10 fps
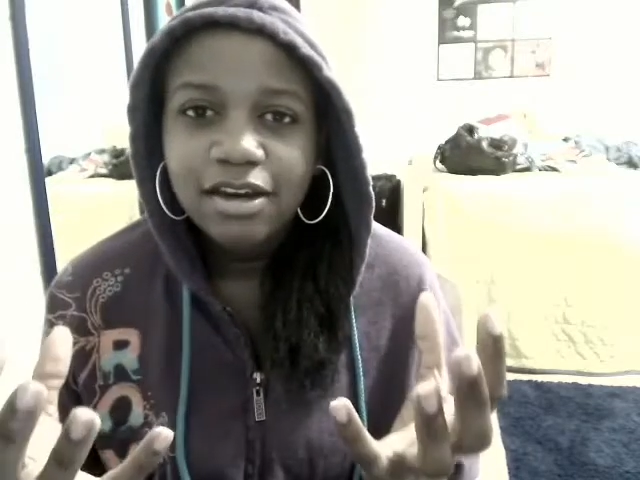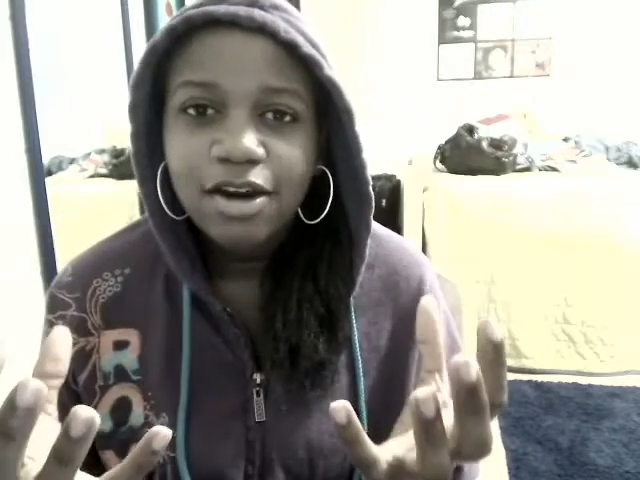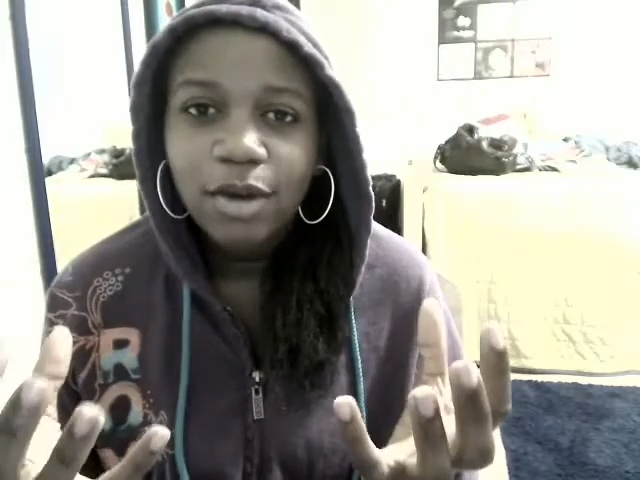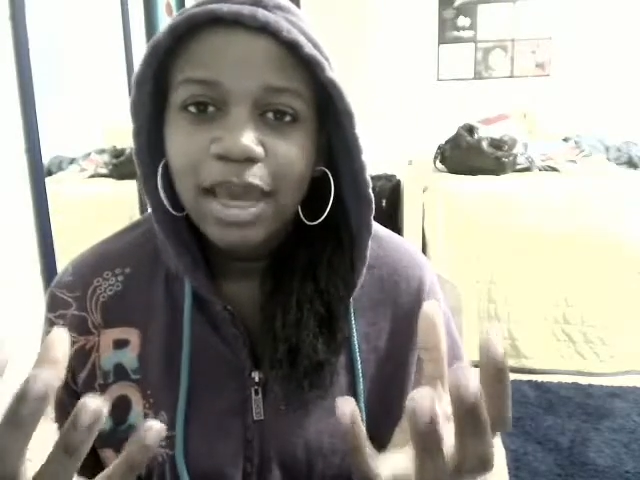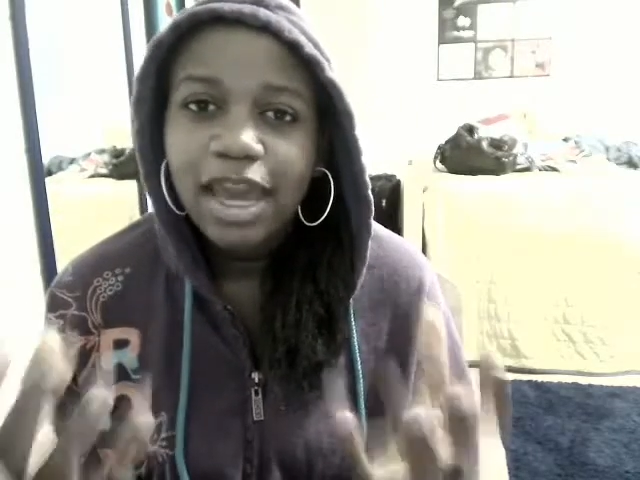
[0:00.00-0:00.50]

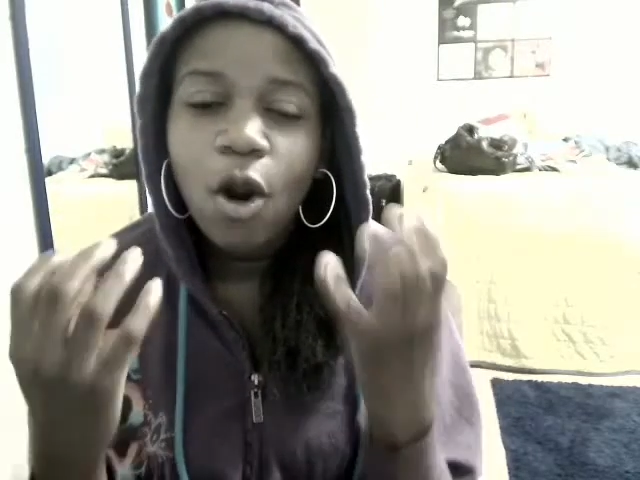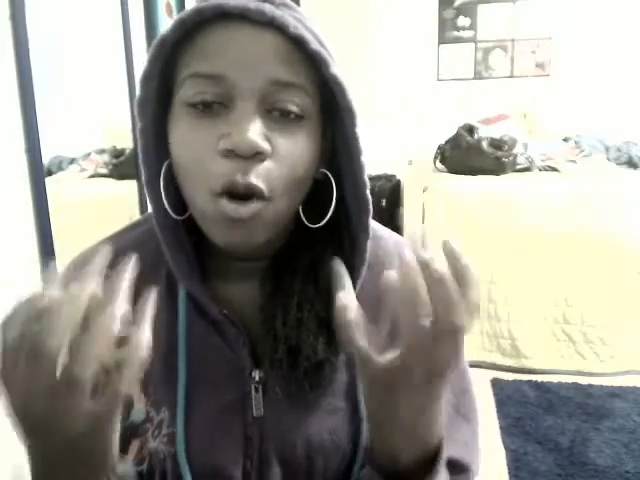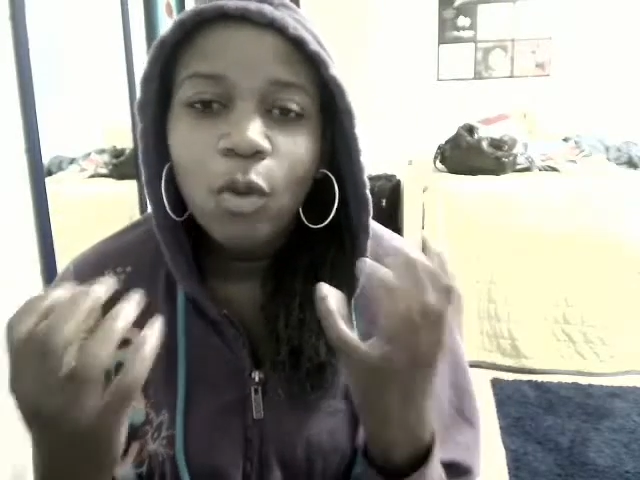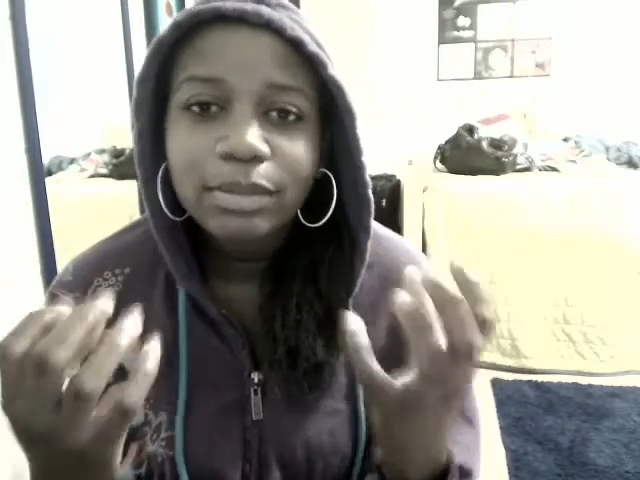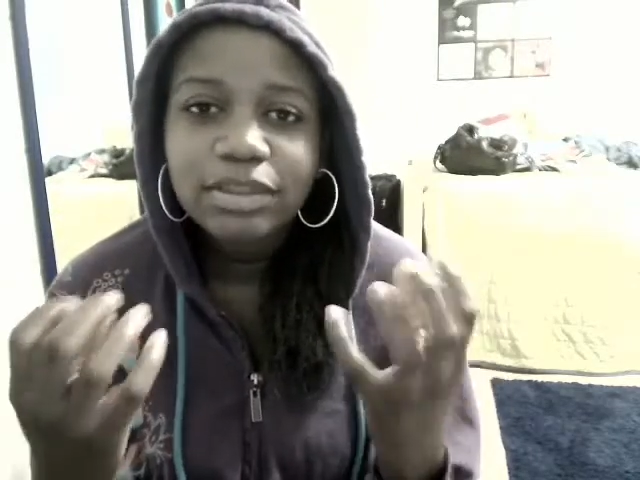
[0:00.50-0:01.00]
okay,
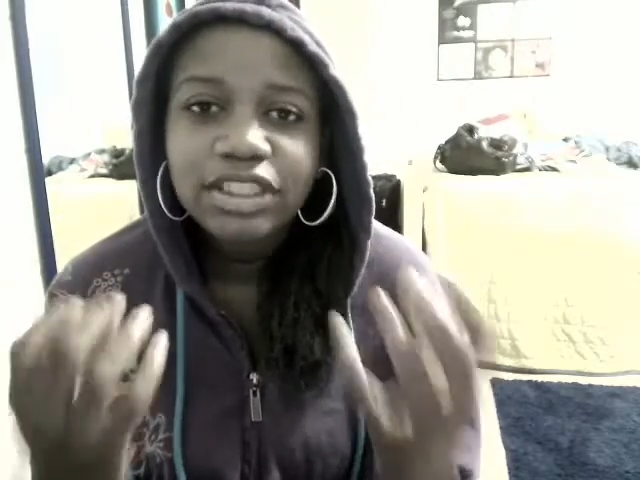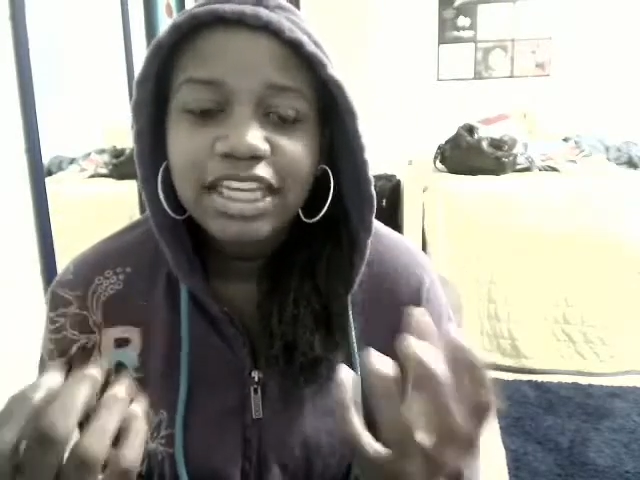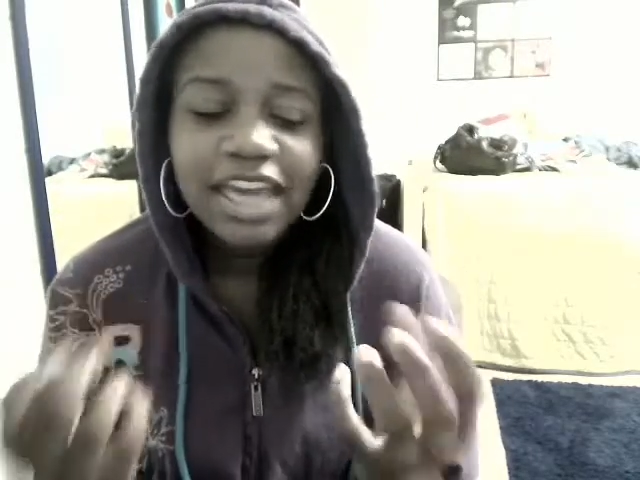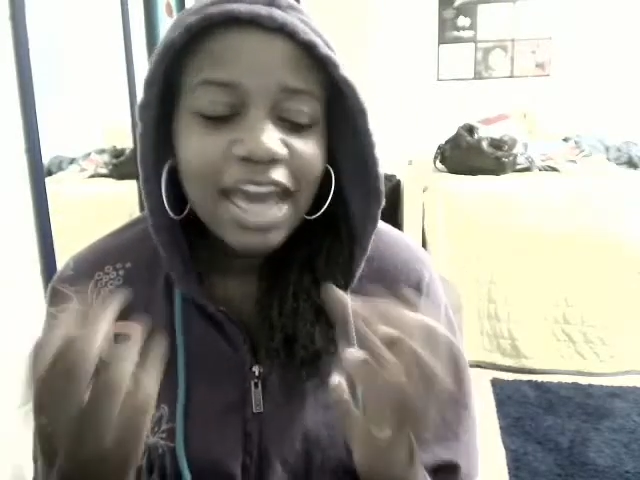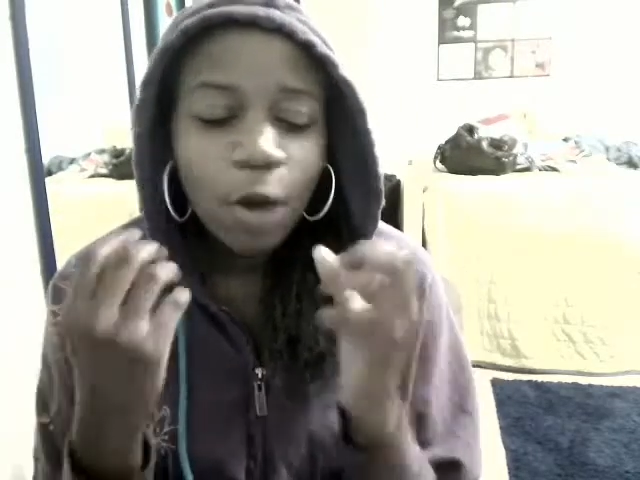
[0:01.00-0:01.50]

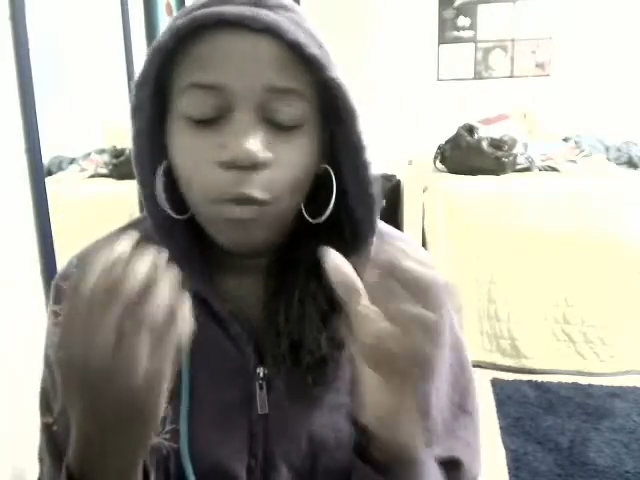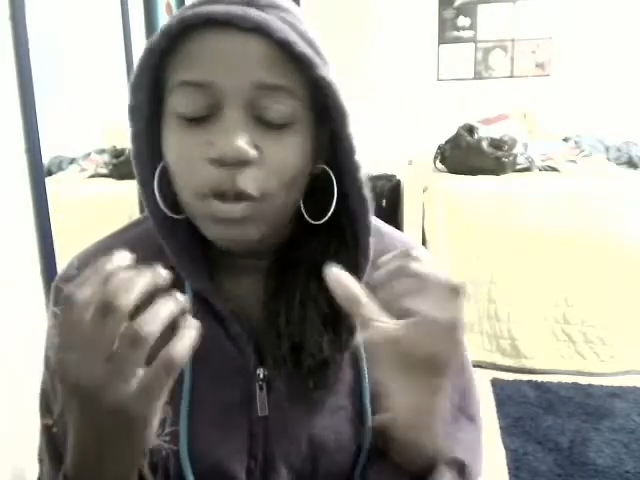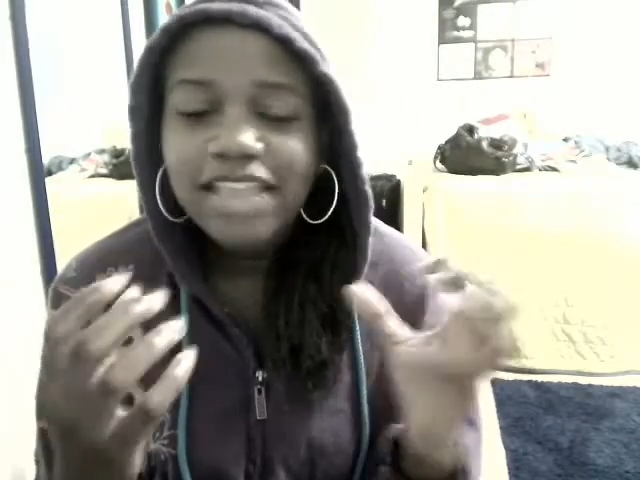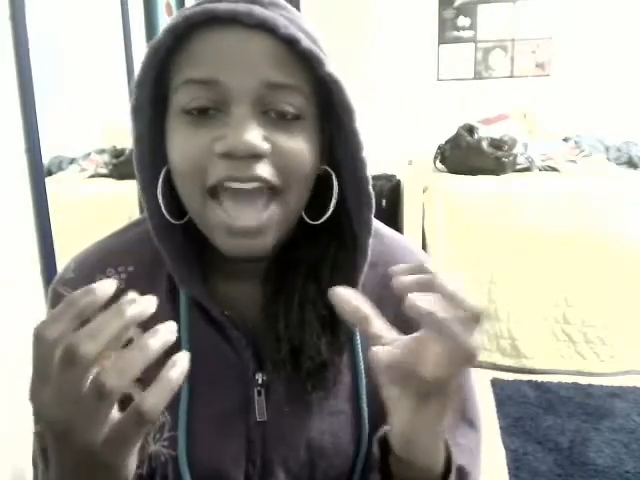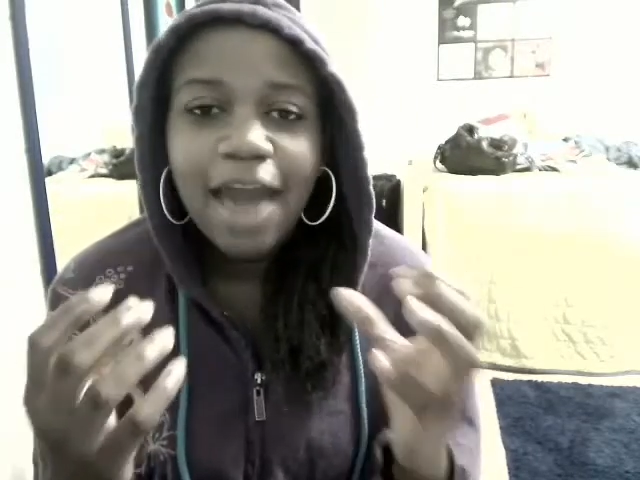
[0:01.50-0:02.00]
OMG,
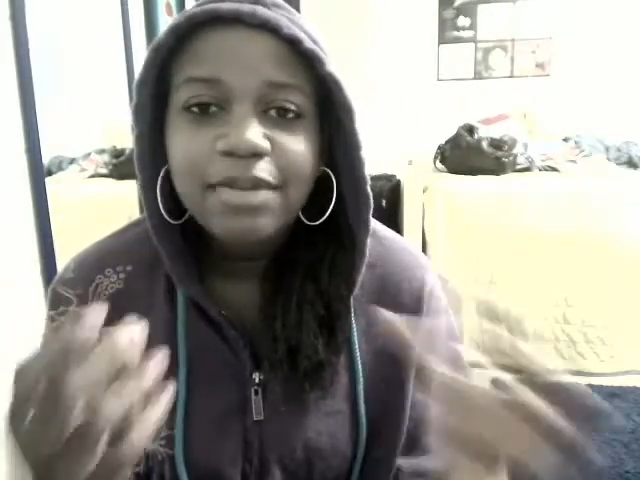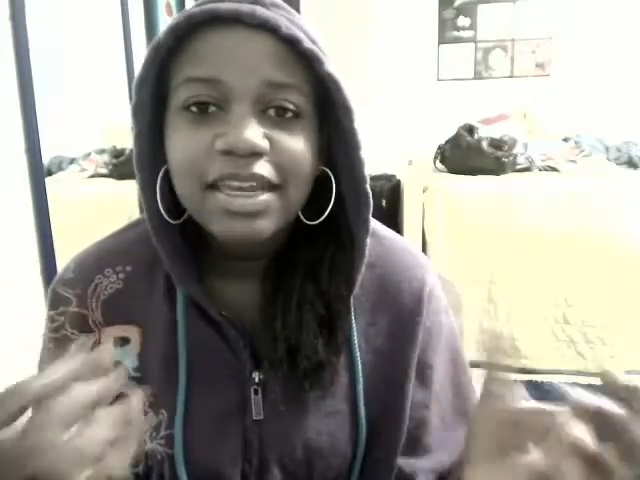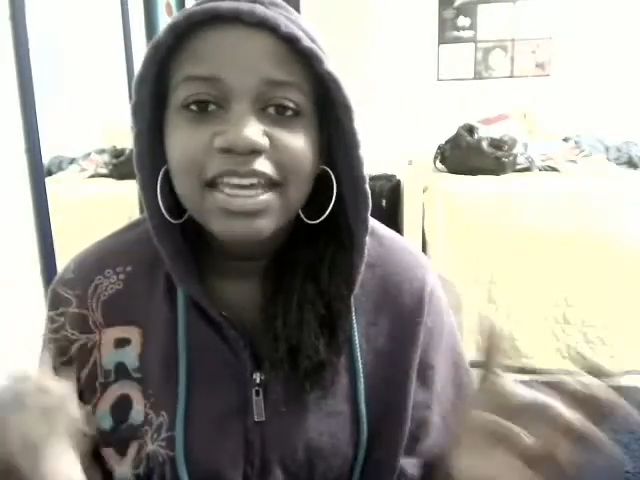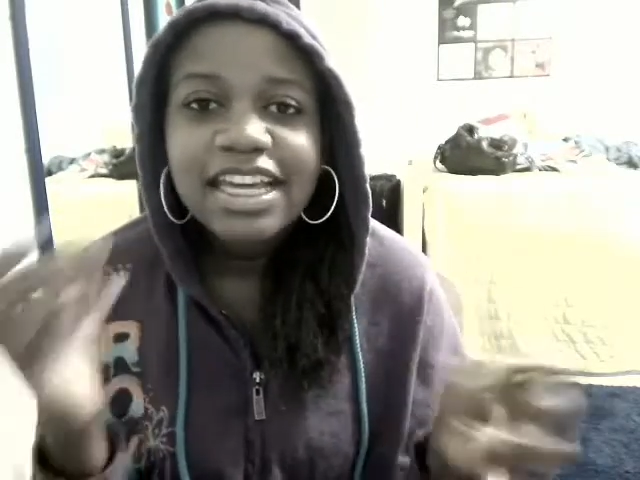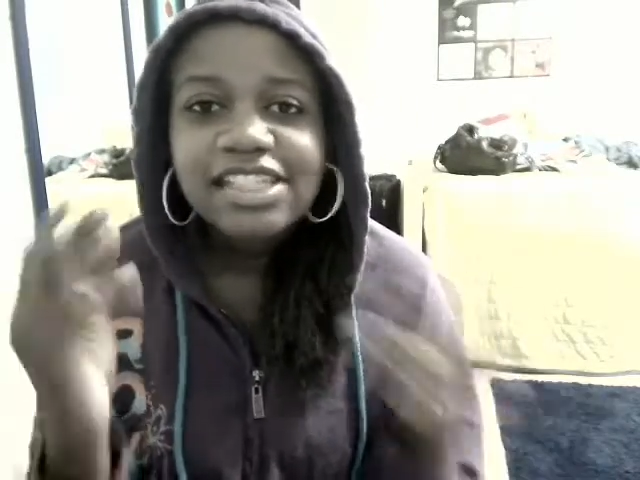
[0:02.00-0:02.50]
what's
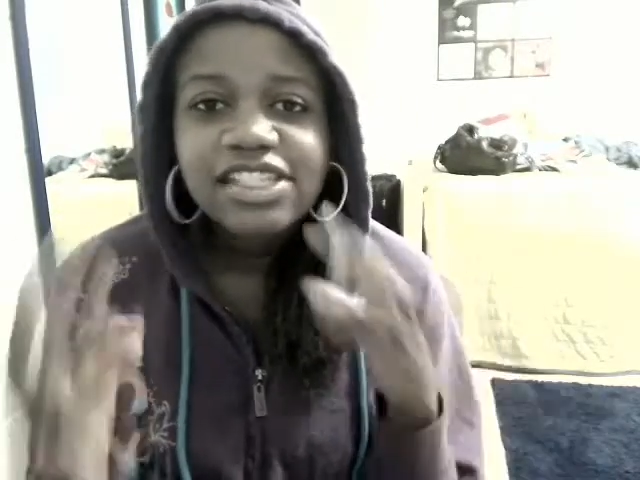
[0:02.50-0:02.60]
happening,